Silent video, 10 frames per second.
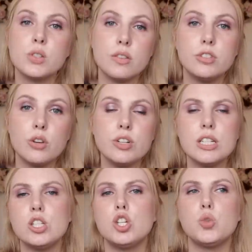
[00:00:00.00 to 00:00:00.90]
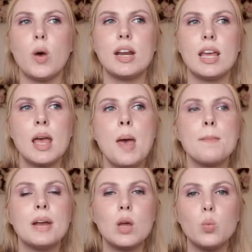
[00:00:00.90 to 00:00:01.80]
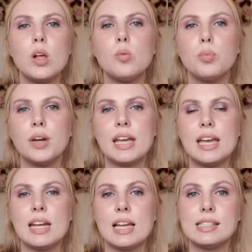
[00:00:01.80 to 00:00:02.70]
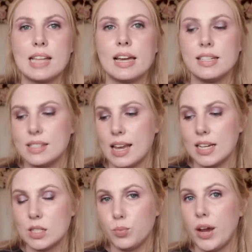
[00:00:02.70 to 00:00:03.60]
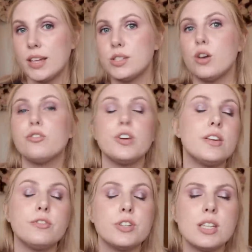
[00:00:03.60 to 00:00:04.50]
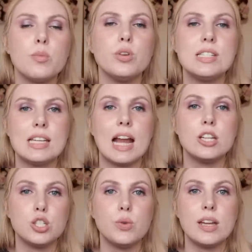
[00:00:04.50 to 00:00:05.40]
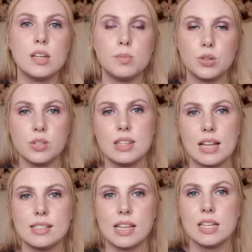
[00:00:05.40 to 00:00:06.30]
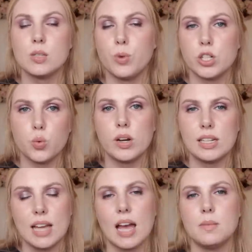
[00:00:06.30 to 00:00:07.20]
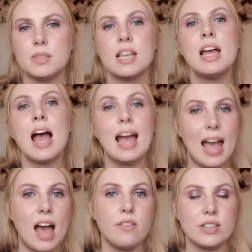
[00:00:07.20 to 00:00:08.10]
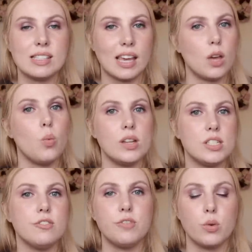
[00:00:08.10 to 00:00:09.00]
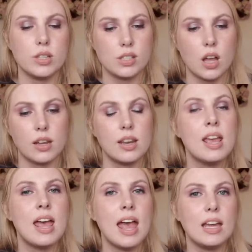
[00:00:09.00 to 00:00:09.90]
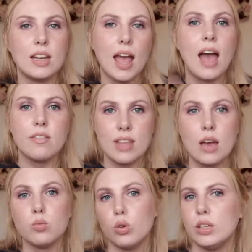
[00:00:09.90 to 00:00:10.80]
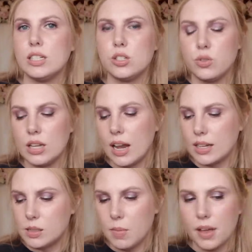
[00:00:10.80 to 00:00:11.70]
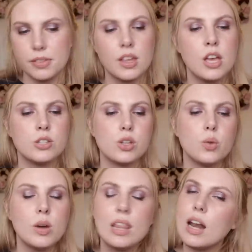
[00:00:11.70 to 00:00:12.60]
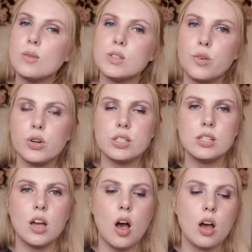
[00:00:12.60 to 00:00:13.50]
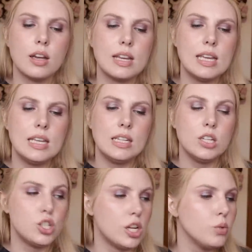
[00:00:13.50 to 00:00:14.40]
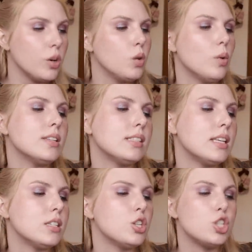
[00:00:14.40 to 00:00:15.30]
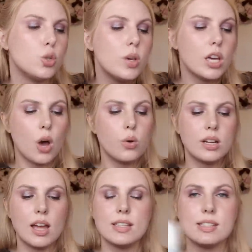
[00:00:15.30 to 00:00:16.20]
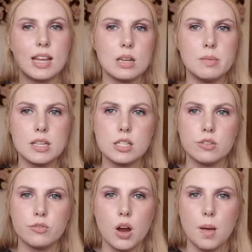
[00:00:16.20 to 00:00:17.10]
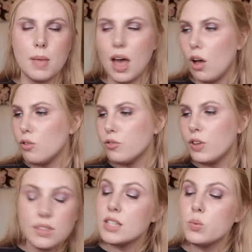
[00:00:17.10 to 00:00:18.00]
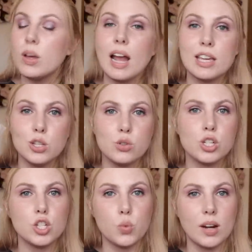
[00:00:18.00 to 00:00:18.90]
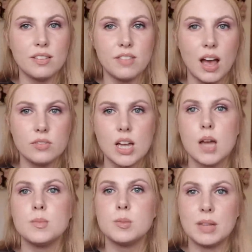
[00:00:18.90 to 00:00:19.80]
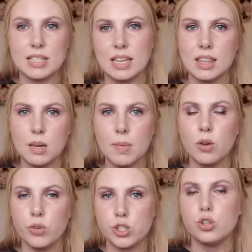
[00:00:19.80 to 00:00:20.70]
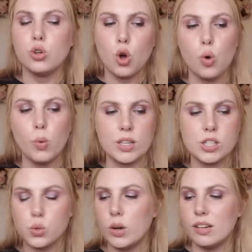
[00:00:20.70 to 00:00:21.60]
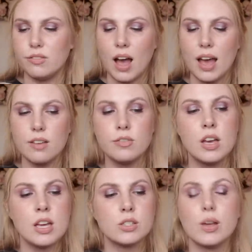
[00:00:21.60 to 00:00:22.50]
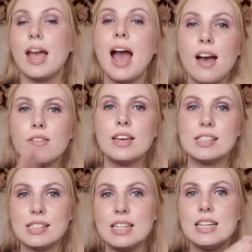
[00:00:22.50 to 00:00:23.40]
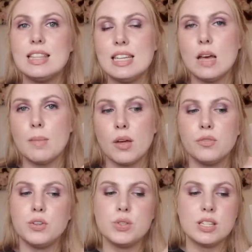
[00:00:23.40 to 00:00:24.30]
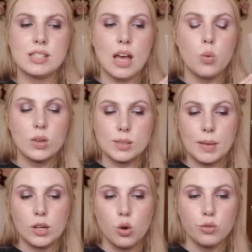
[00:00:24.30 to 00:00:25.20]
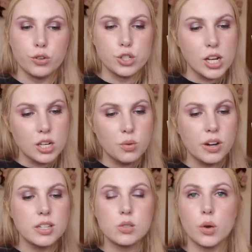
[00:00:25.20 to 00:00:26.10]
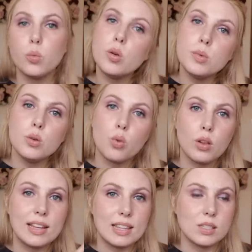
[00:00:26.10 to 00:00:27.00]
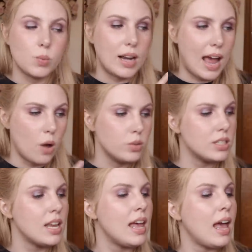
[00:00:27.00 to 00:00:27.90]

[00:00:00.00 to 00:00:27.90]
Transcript: So I've lowered it to 20, but I will bring in a second setting spray. So if for some reason I do end up using that setting spray 20 times, I have a second one to focus on and have that roll into the next month. So the one that I was focusing on in January was this Dewy Coconut Setting Mist from e.l.f. This one I used 25 times because I think my original goal was 25. So I have exceeded the amount of uses that was my goal for January, so I will be rolling this one out.